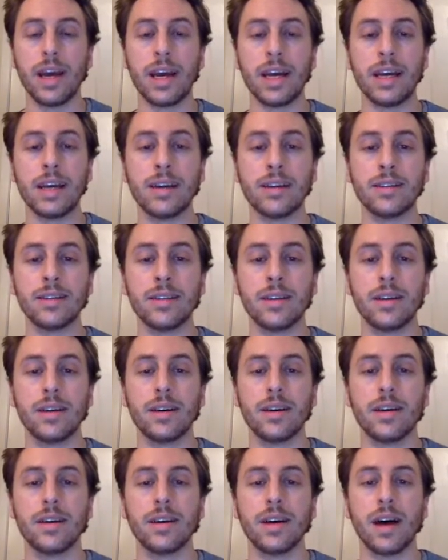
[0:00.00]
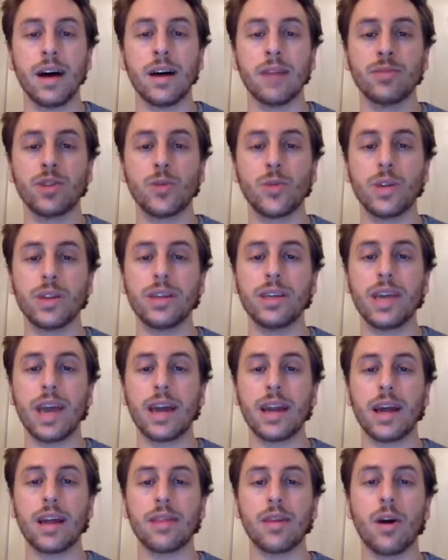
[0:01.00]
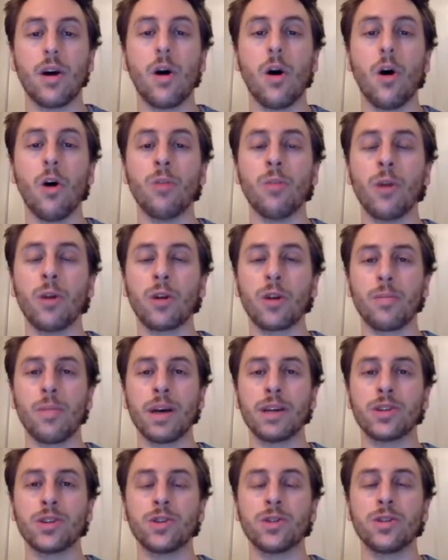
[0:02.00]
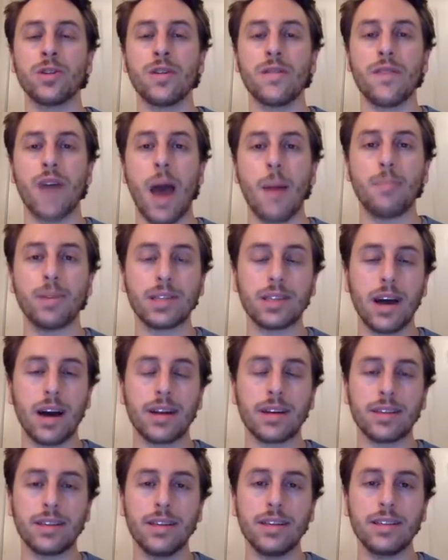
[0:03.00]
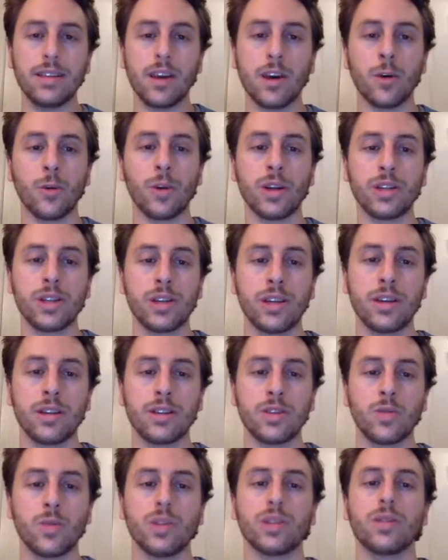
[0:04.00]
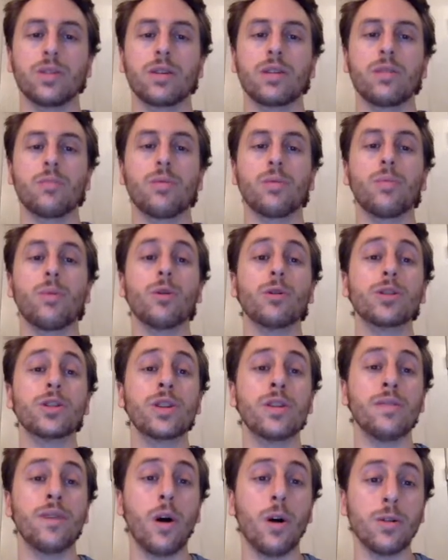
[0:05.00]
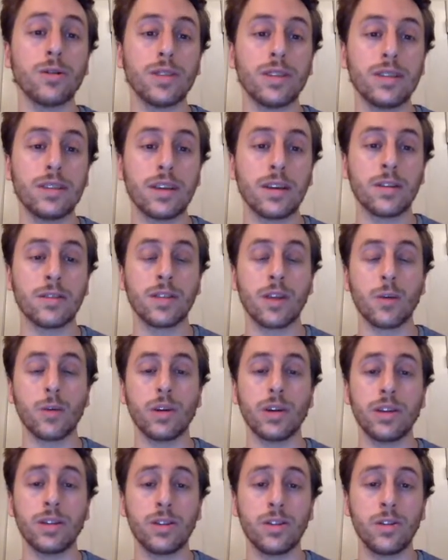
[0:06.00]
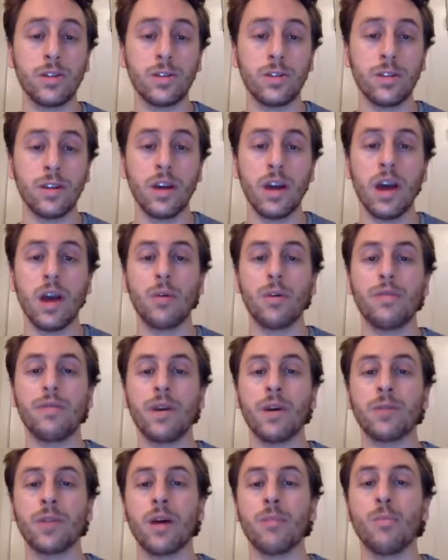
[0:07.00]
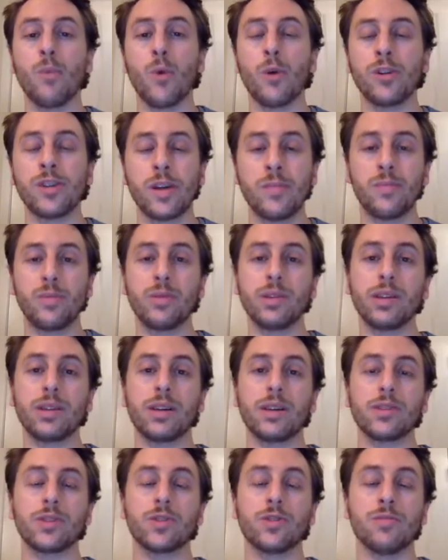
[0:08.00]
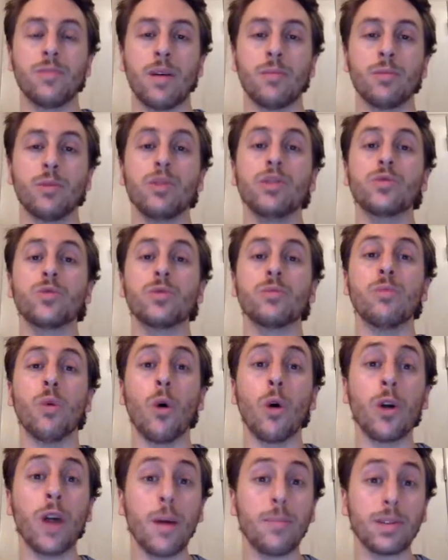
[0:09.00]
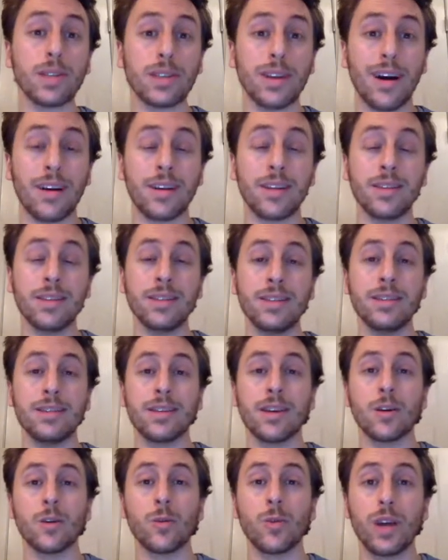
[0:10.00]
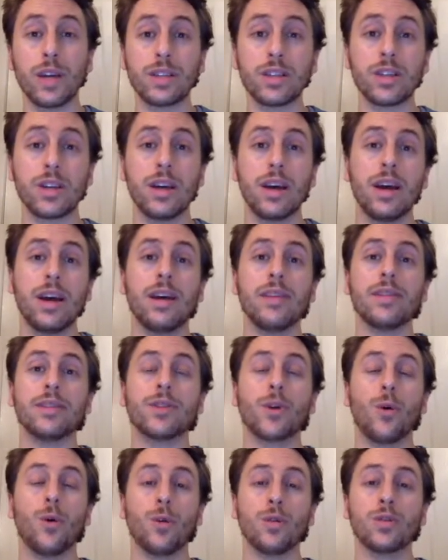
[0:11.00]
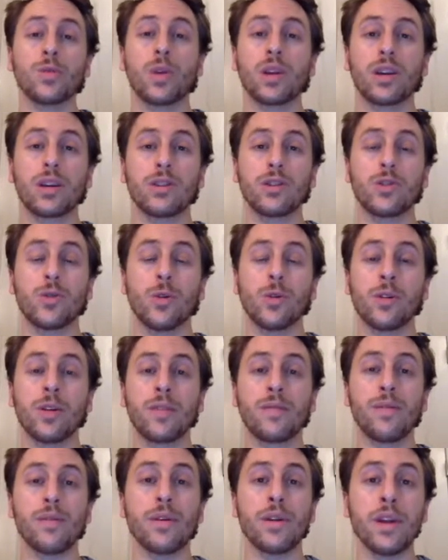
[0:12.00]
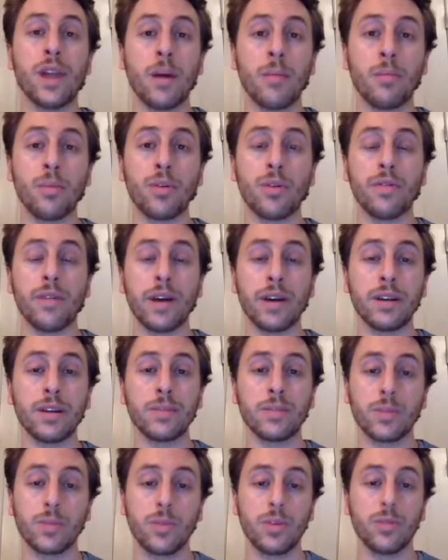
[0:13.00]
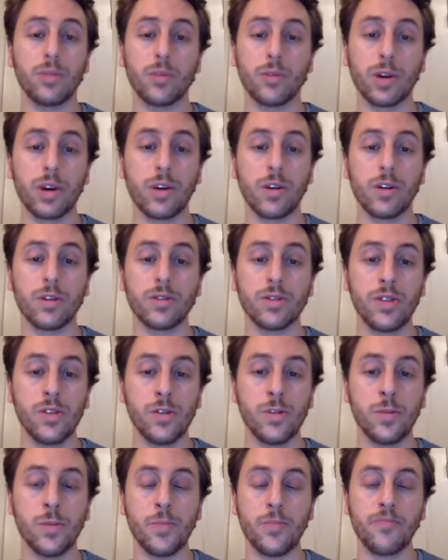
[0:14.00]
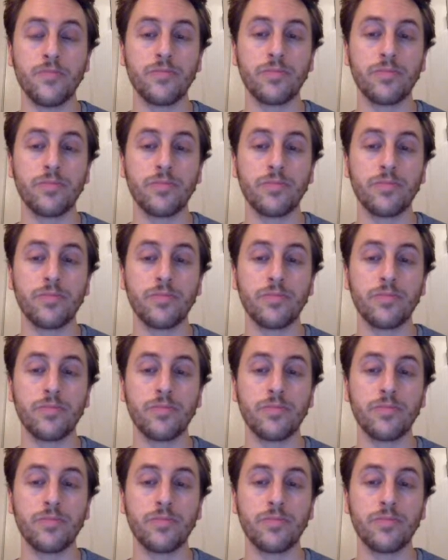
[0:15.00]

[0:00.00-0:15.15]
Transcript: And to really get at the hallmark measure of episodic detail richness, we took the proportion of all details that were internal. We found that more temporally clustered memories were more episodically detail rich. This holds when controlling for the number of items people recall too.